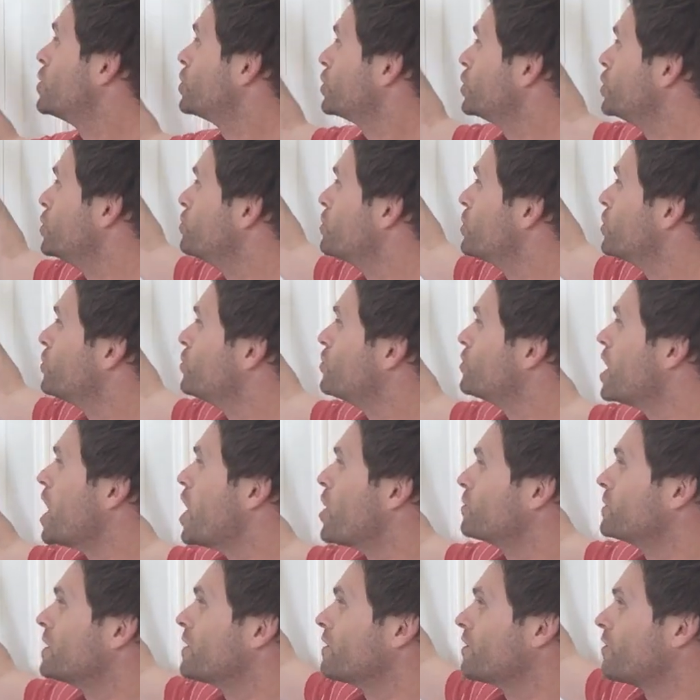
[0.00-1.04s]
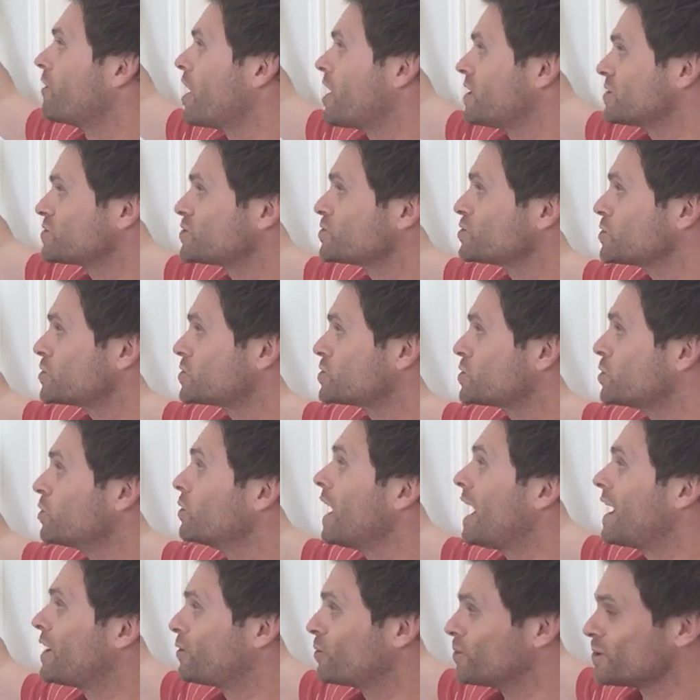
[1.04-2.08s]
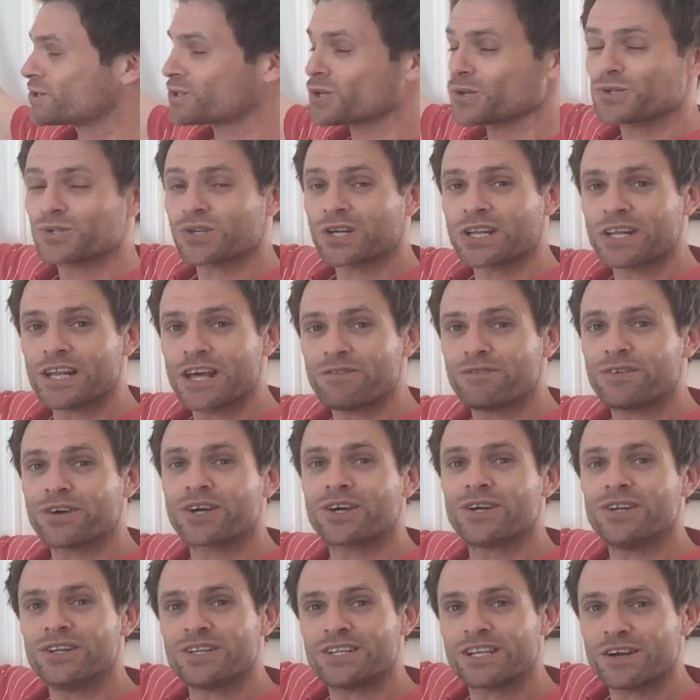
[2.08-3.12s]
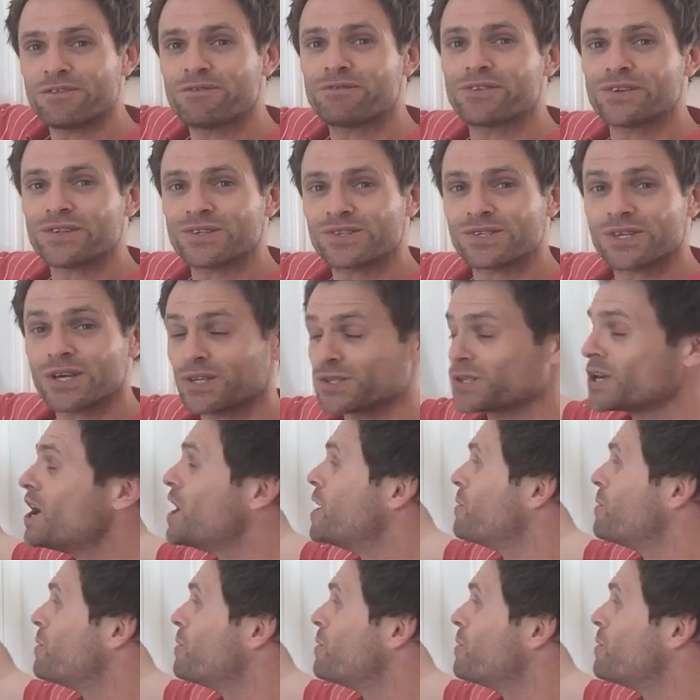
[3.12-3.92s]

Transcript: You will note that there are subtle and also significant differences